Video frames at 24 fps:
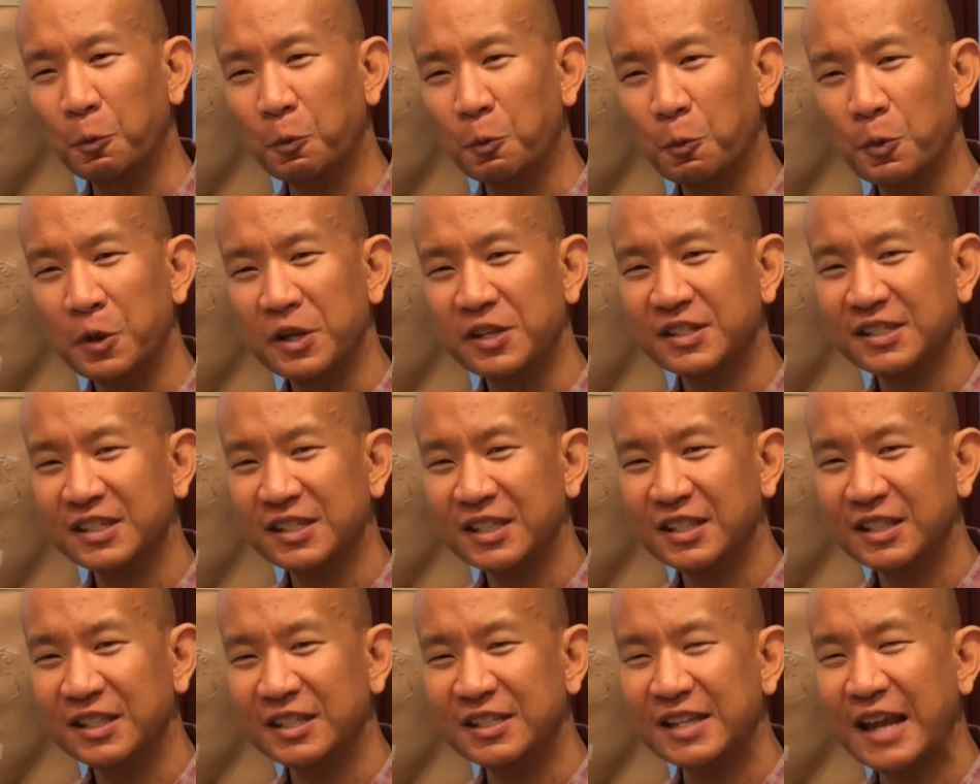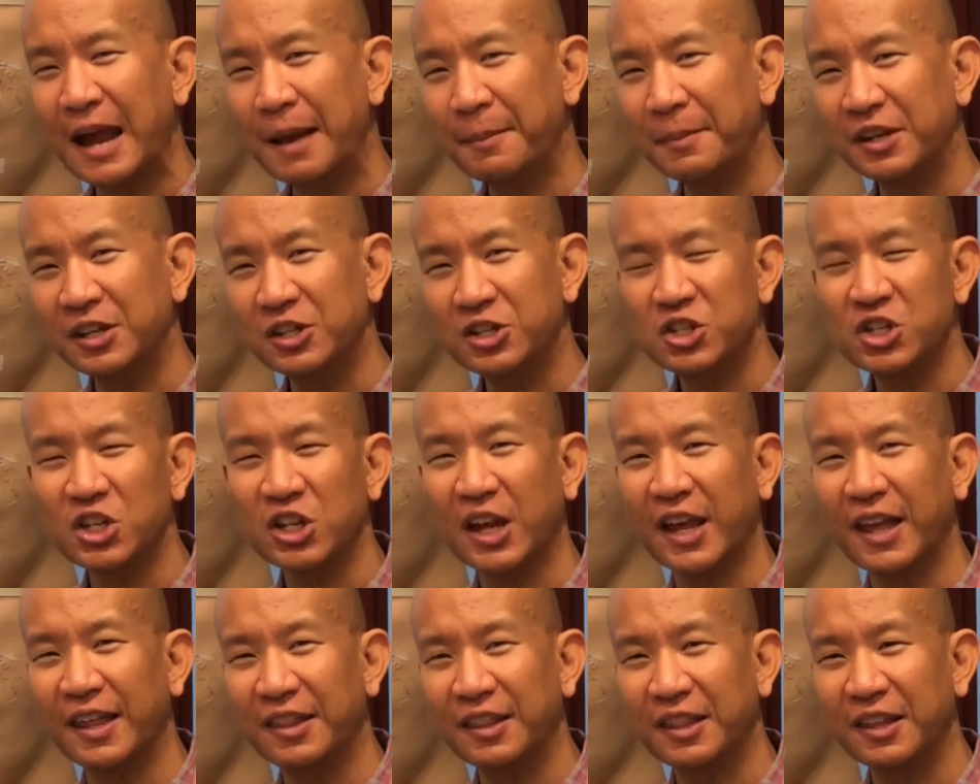we see the damage
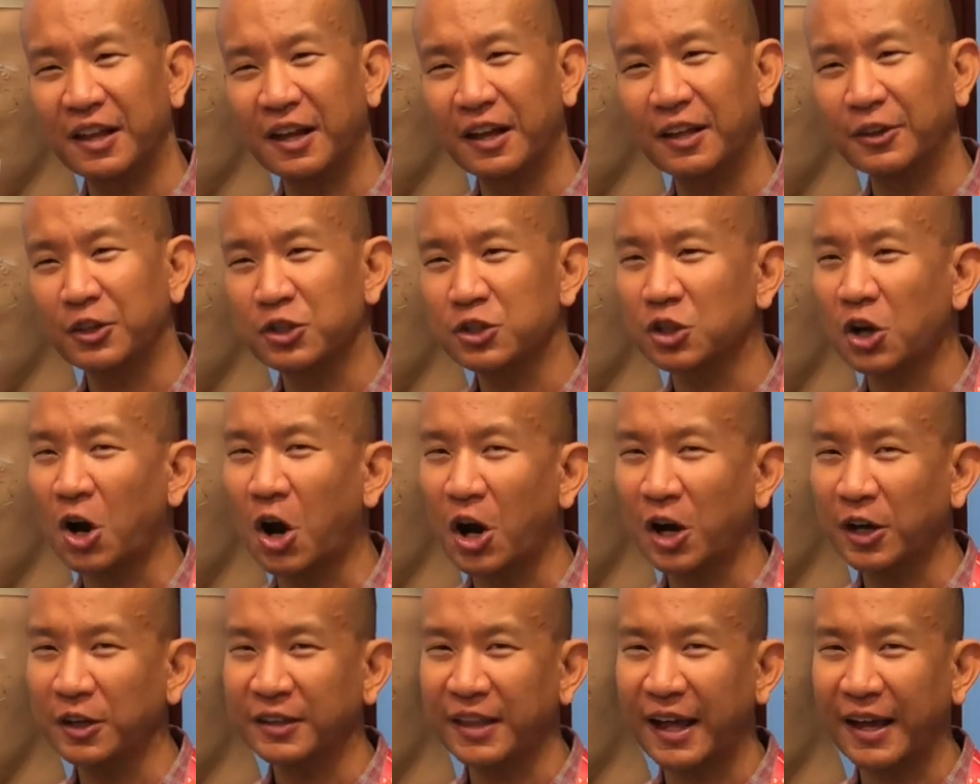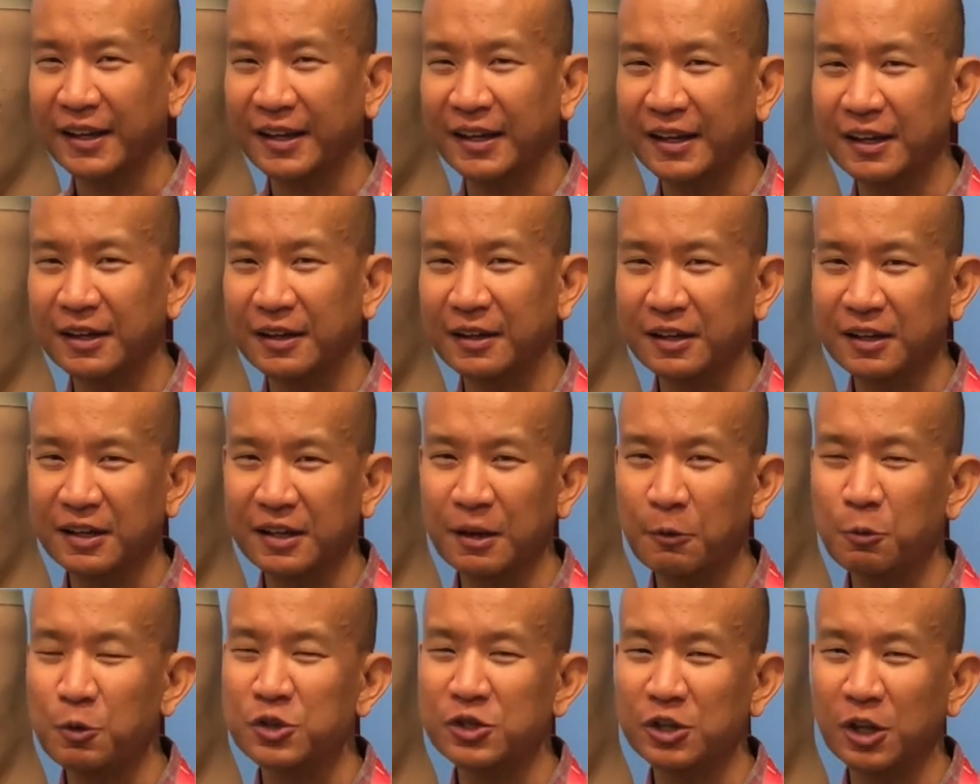and the scarring that
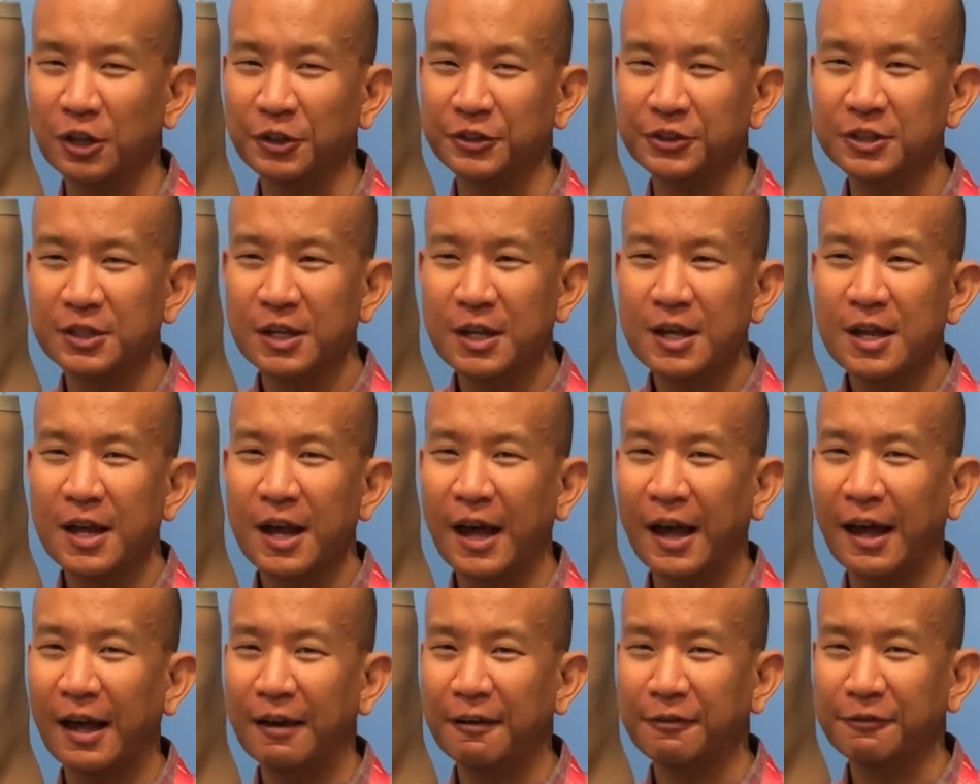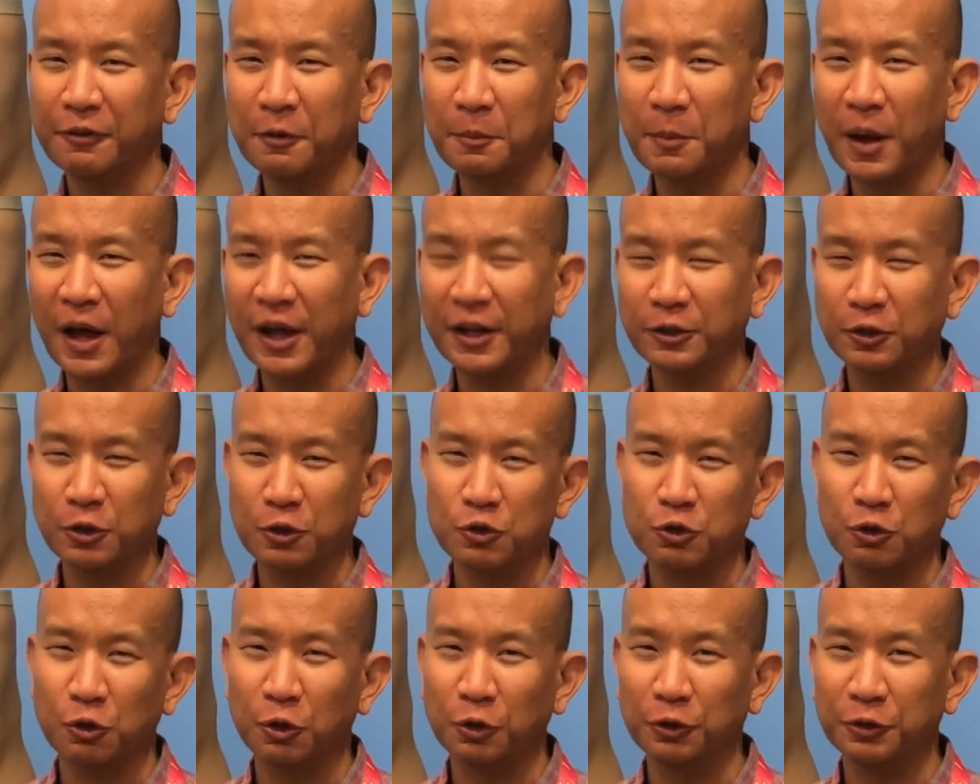can result from
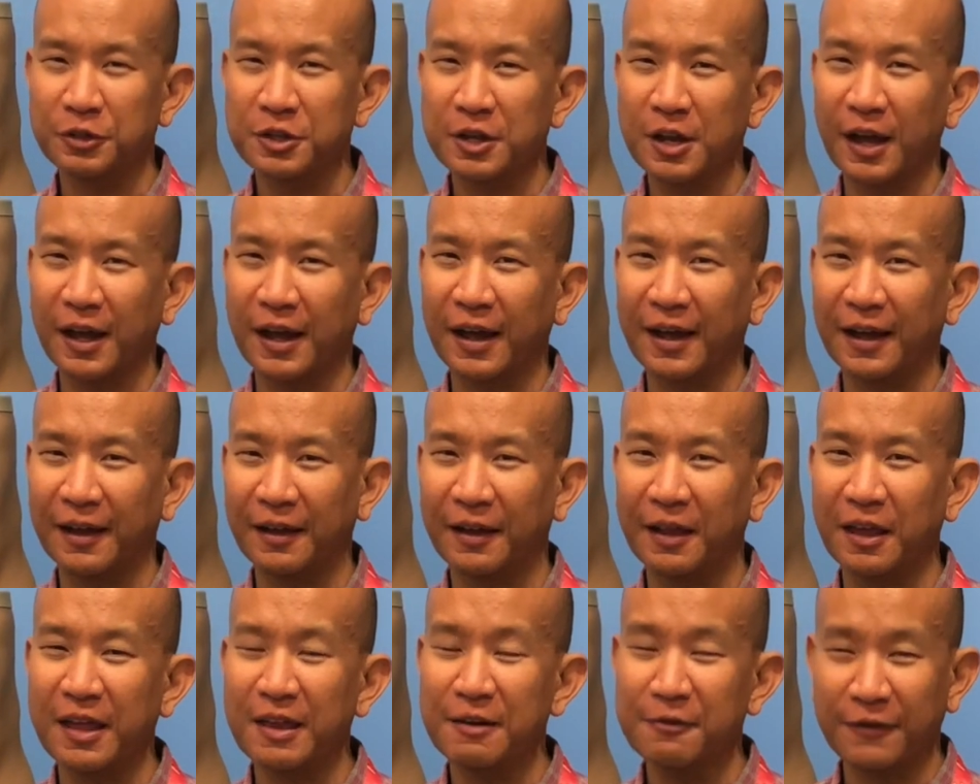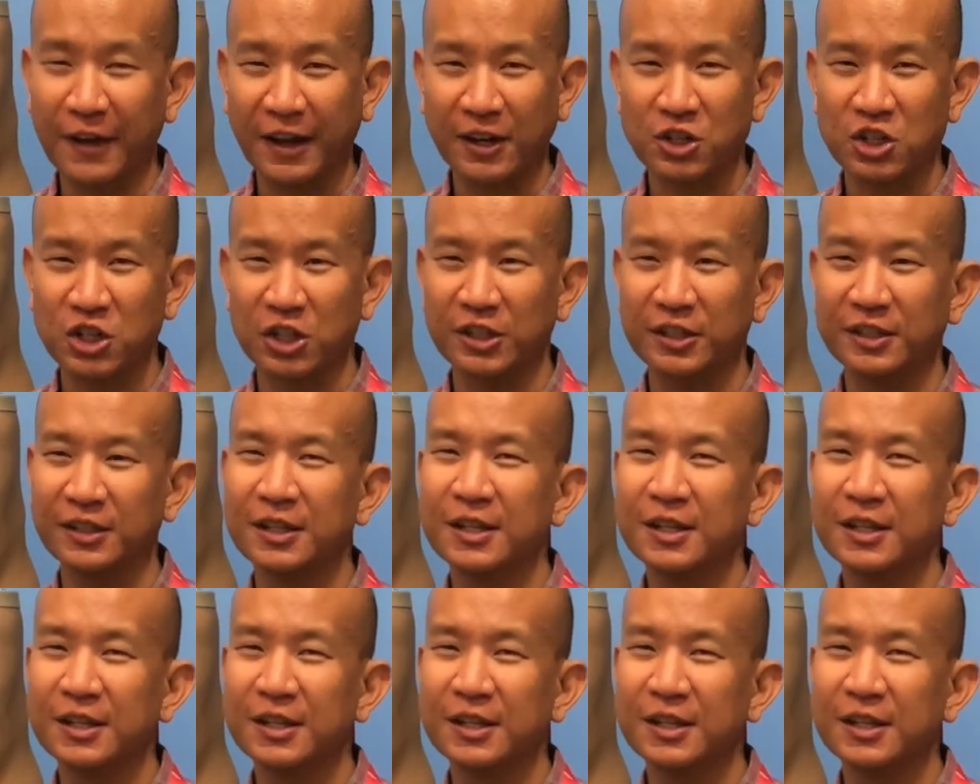uncontrolled infection,